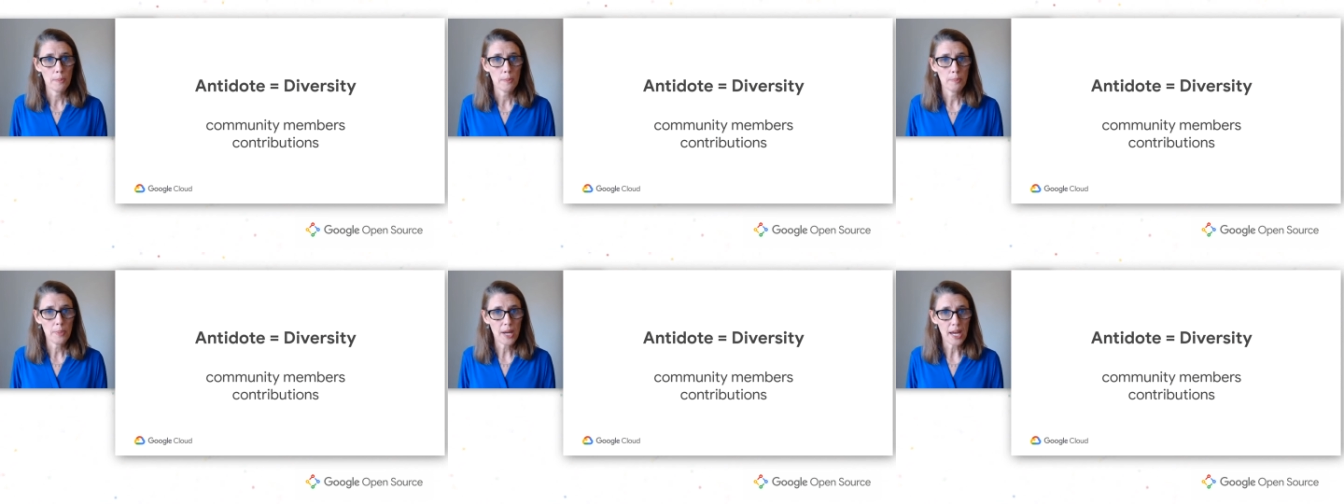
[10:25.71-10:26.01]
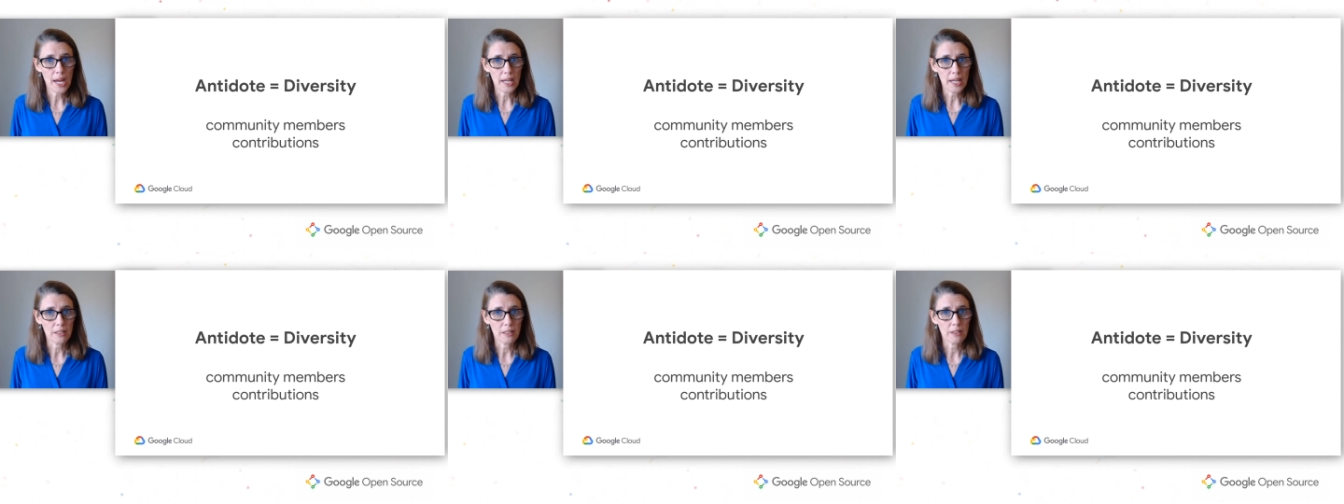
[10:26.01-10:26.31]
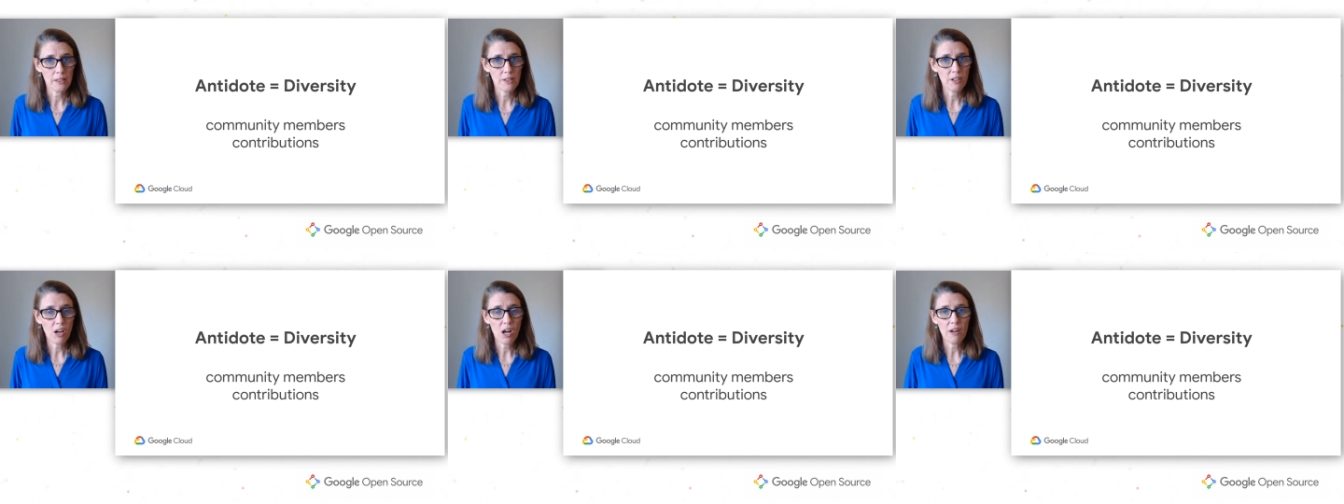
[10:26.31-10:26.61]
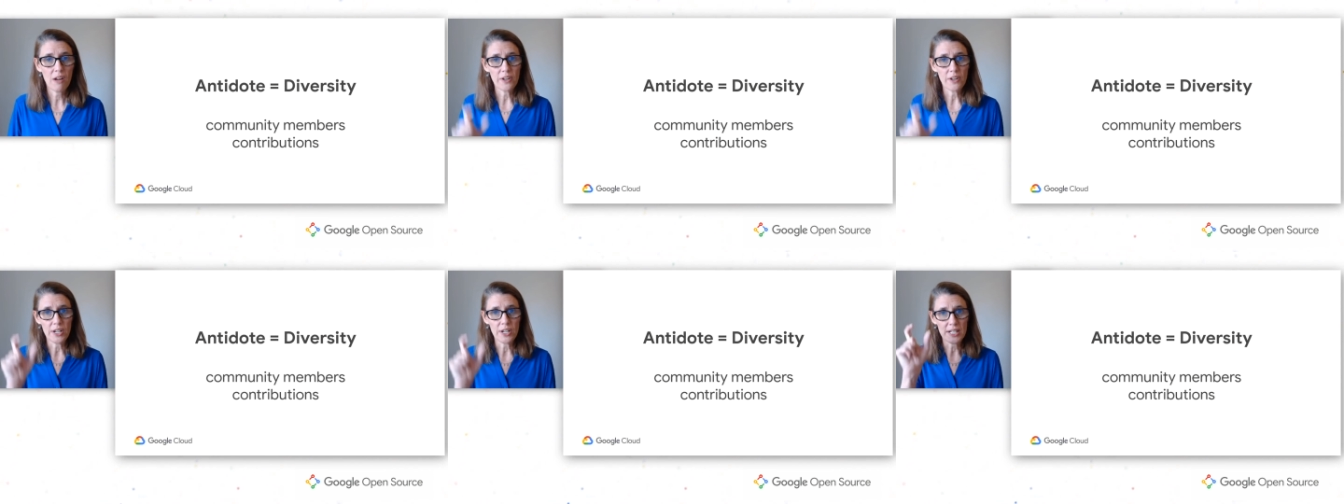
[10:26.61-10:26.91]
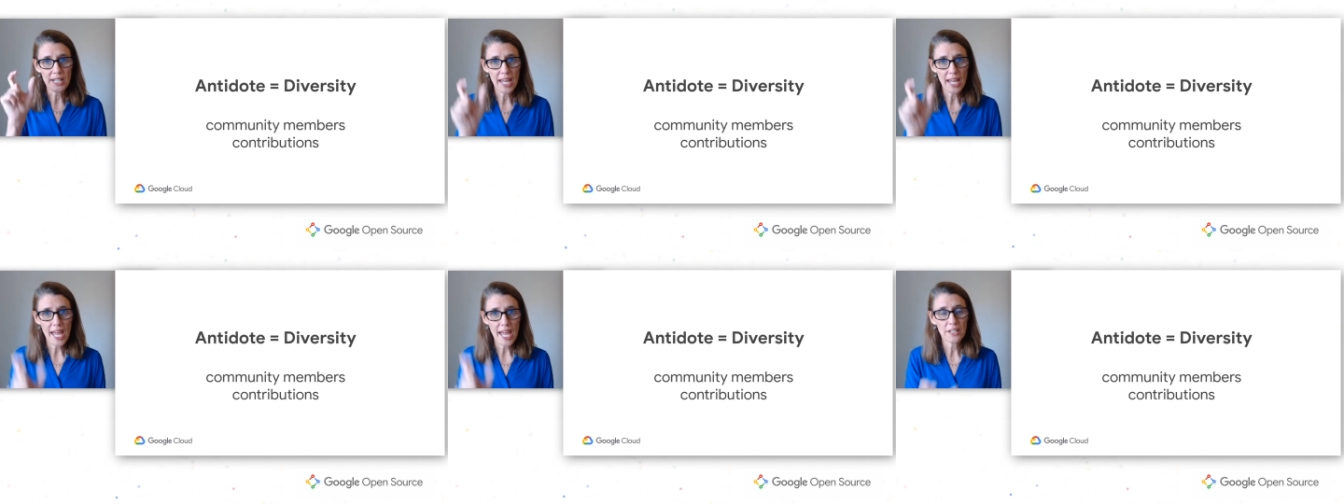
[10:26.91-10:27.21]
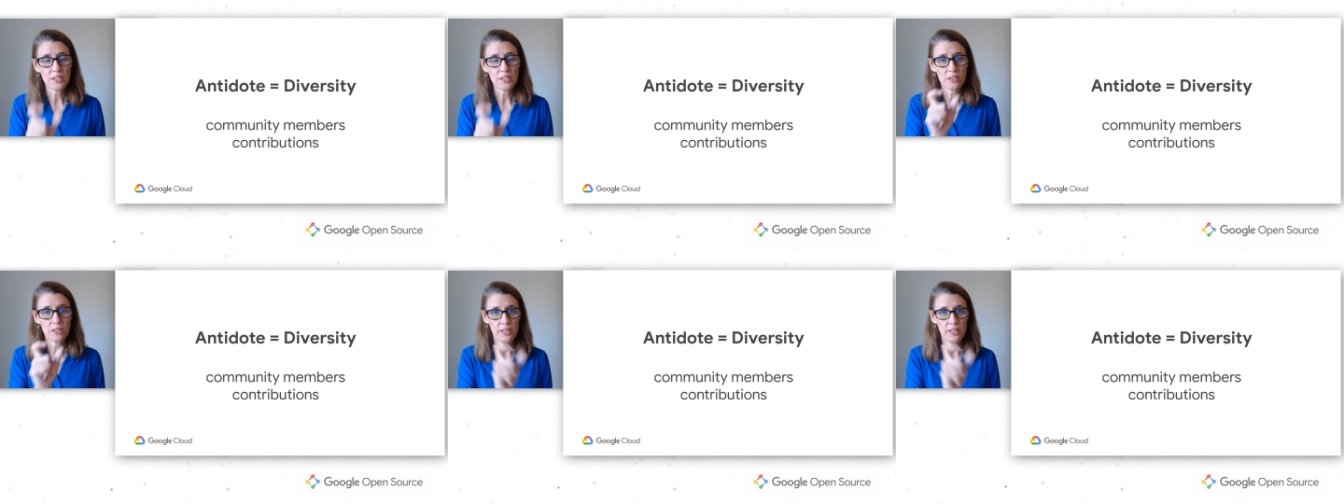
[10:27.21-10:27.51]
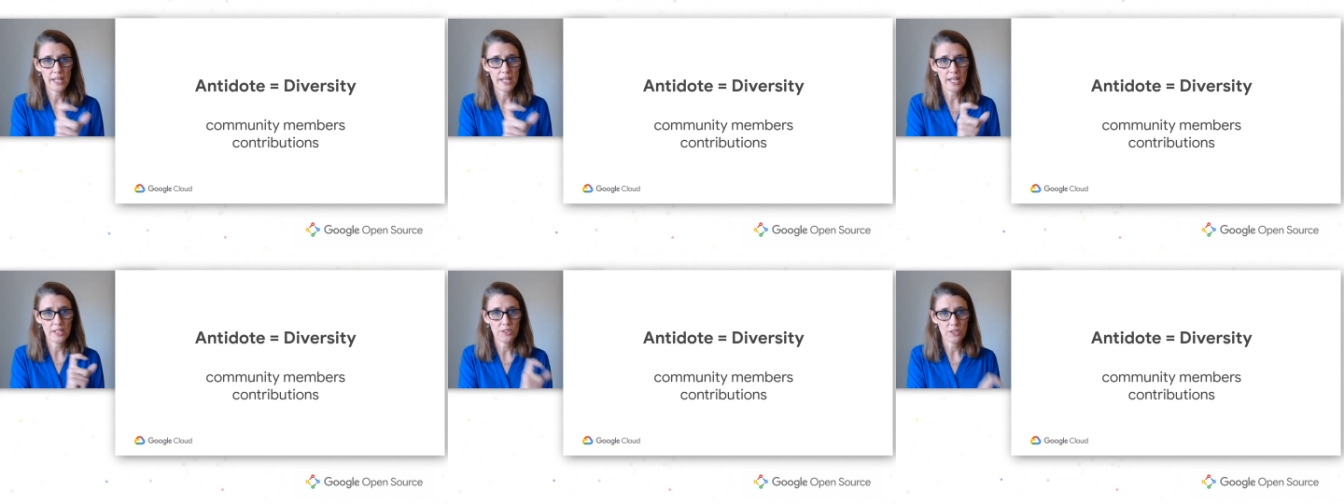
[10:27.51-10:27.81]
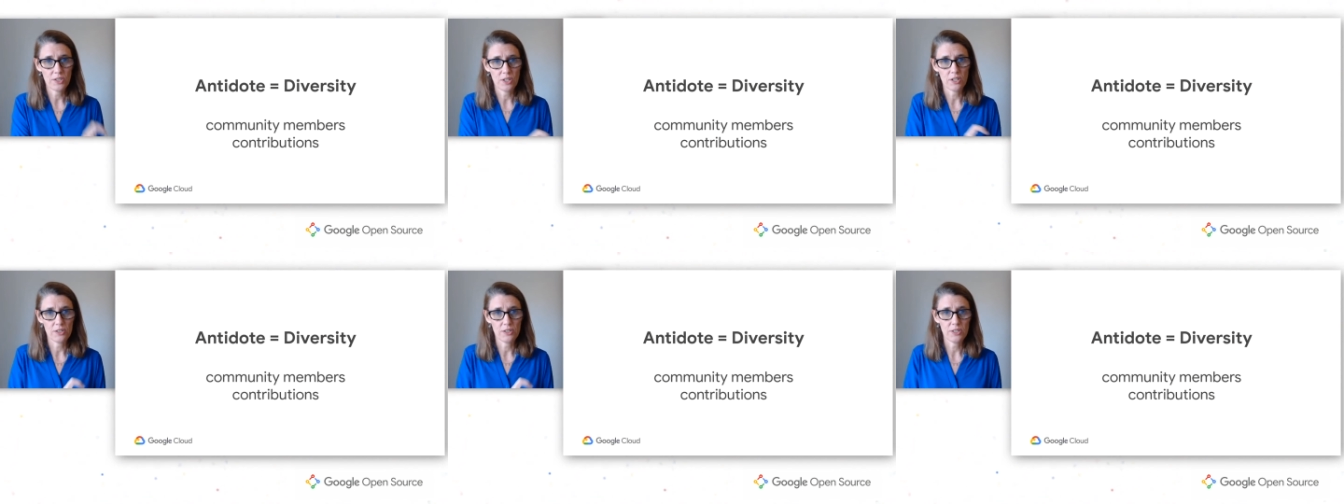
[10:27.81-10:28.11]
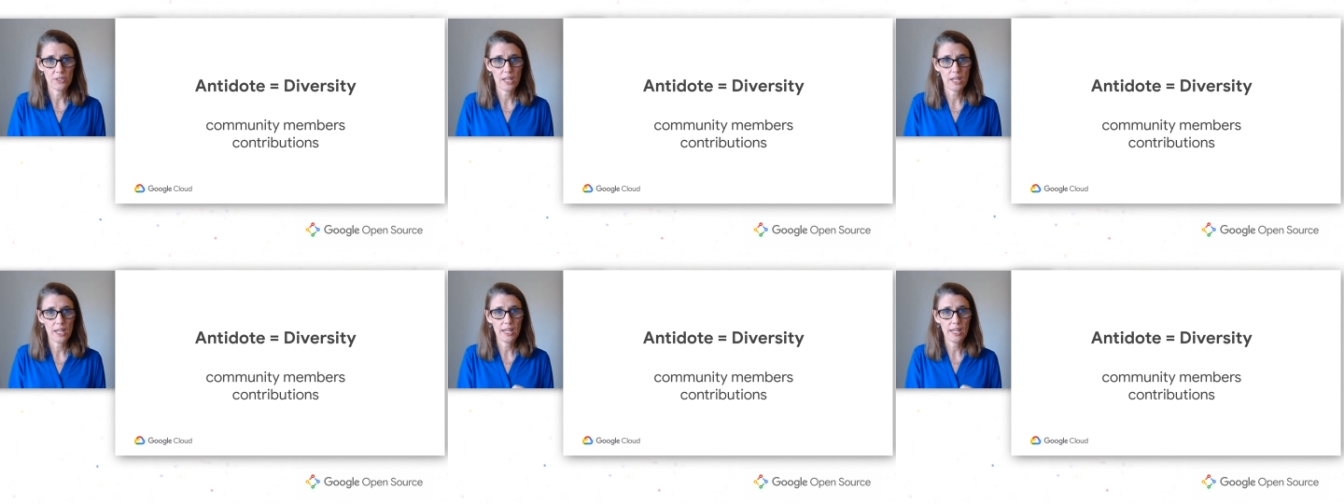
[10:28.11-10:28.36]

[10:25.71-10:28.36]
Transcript: but they're all very tactical answers,